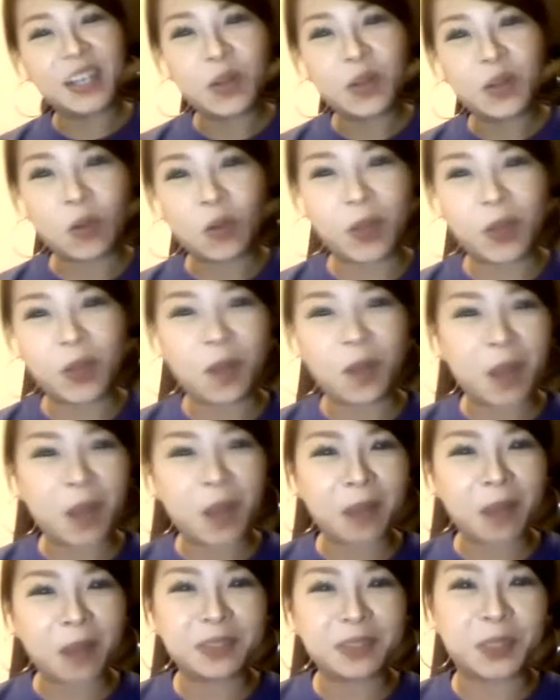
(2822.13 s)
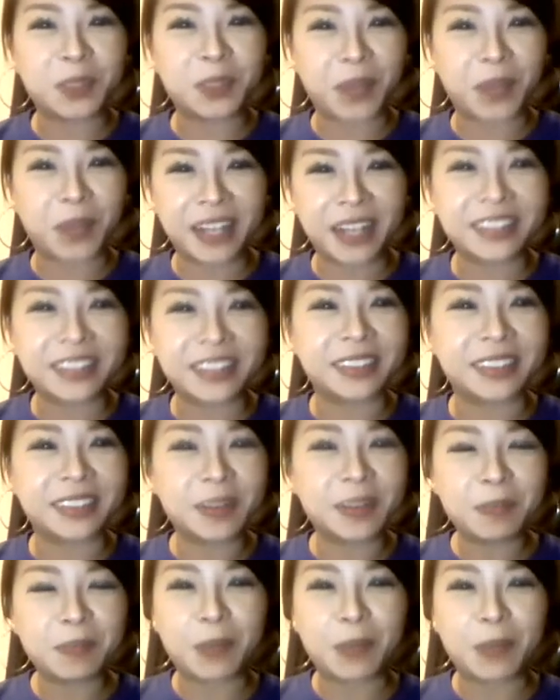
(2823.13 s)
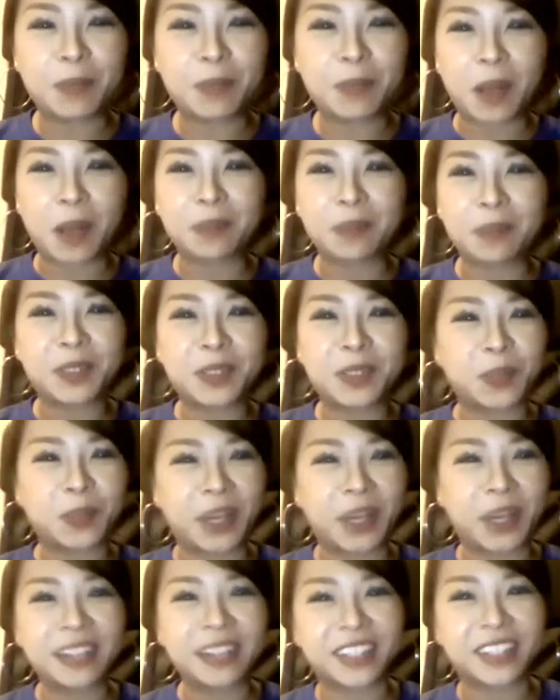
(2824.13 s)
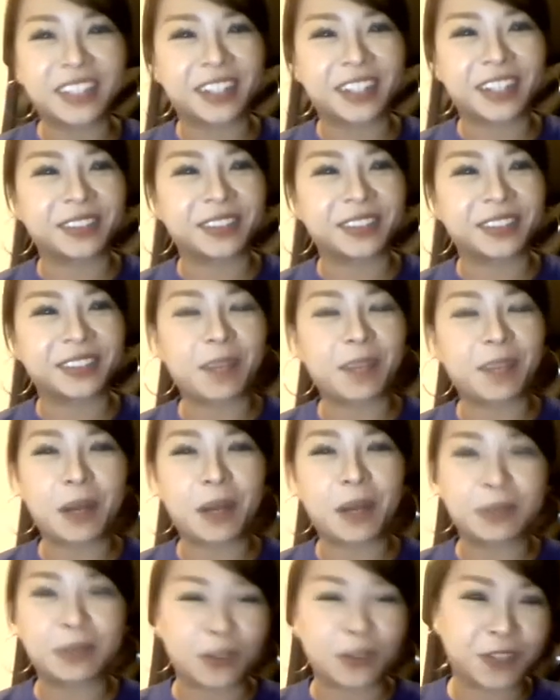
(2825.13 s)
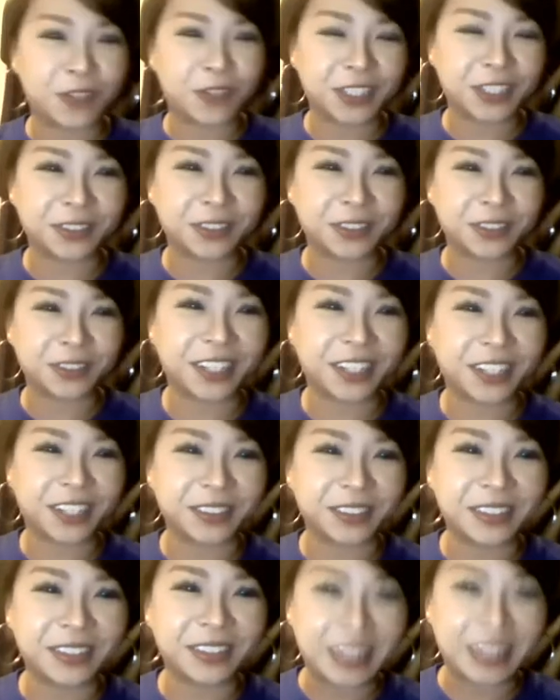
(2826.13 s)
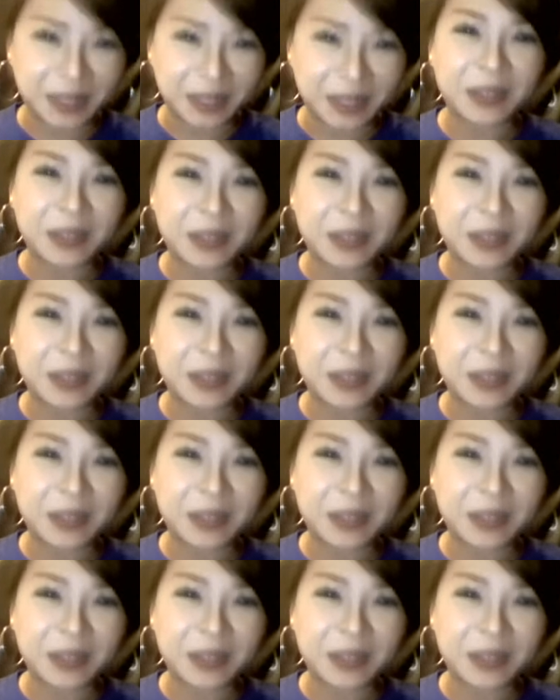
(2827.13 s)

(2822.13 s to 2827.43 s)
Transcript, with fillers: we'll be on Palms Japan, maybe Palms Japan channel. Yeah, Palms Japan channel. Uh, Japan channel.